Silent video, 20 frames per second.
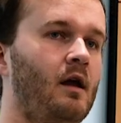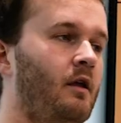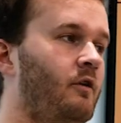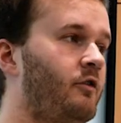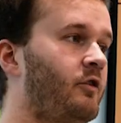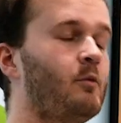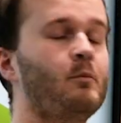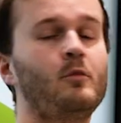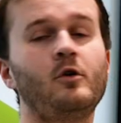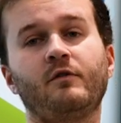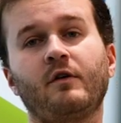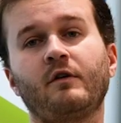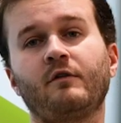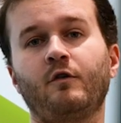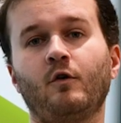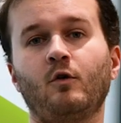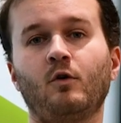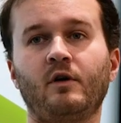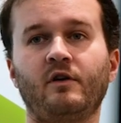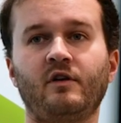So moving
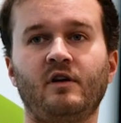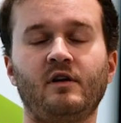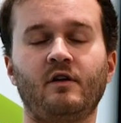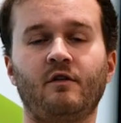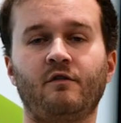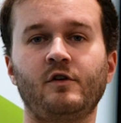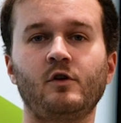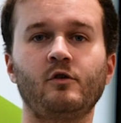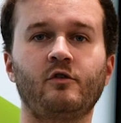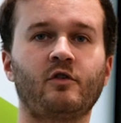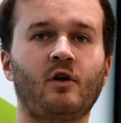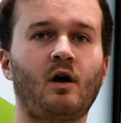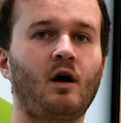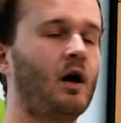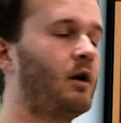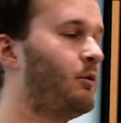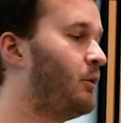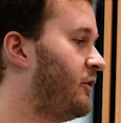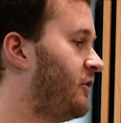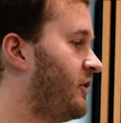forward in the future,
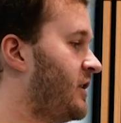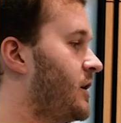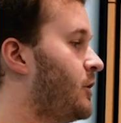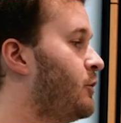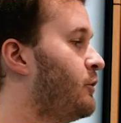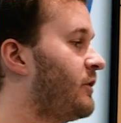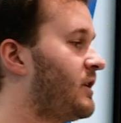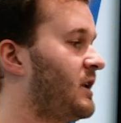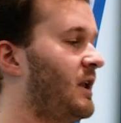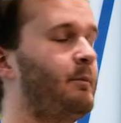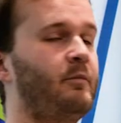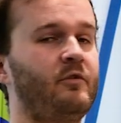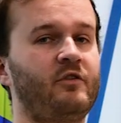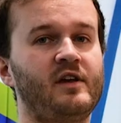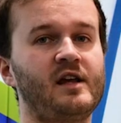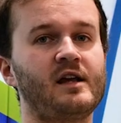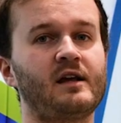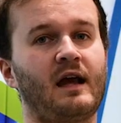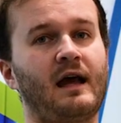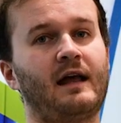I wish to use
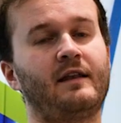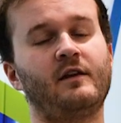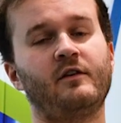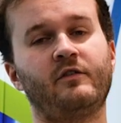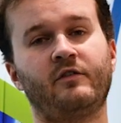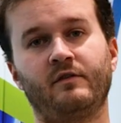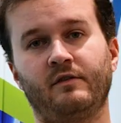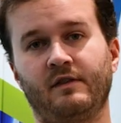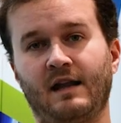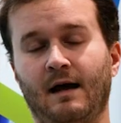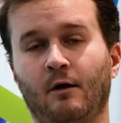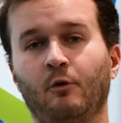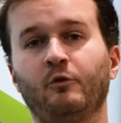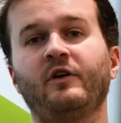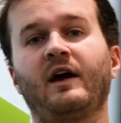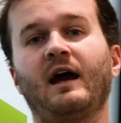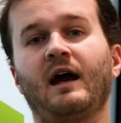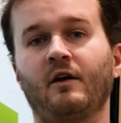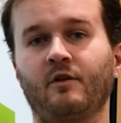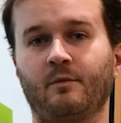ClipSeq and this now
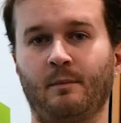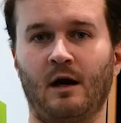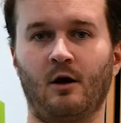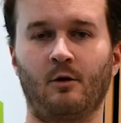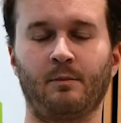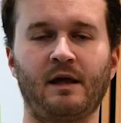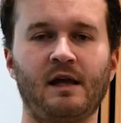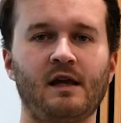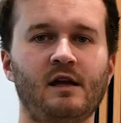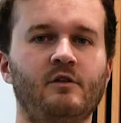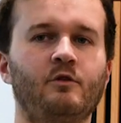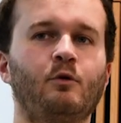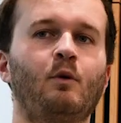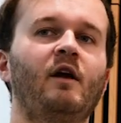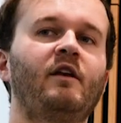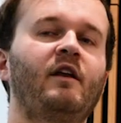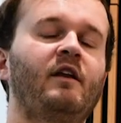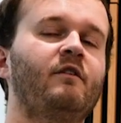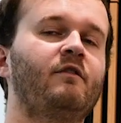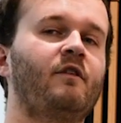tagged maoP to
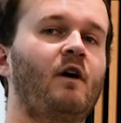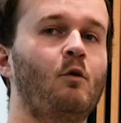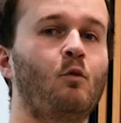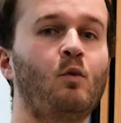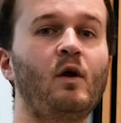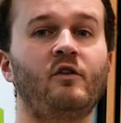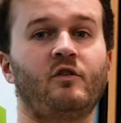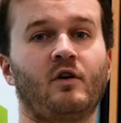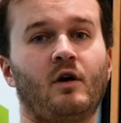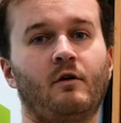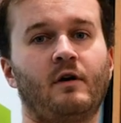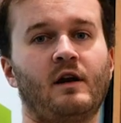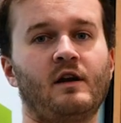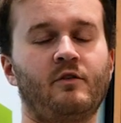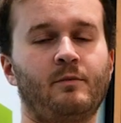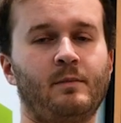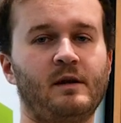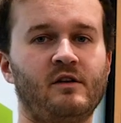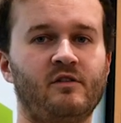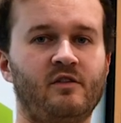identify which RNA
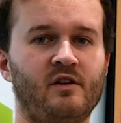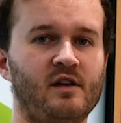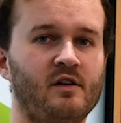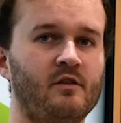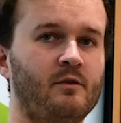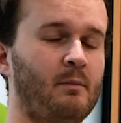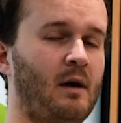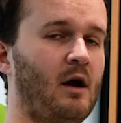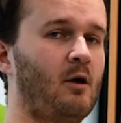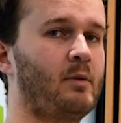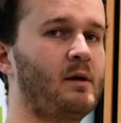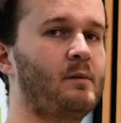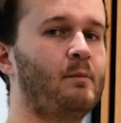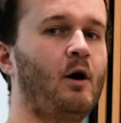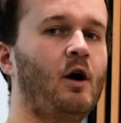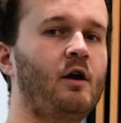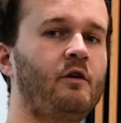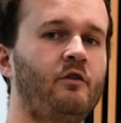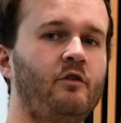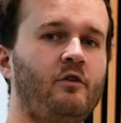species maoP
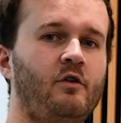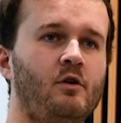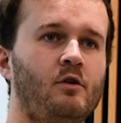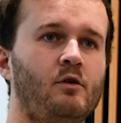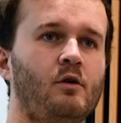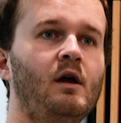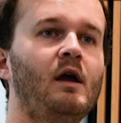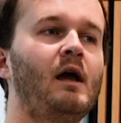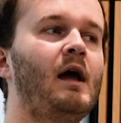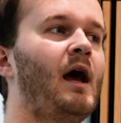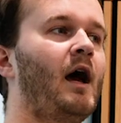binds to,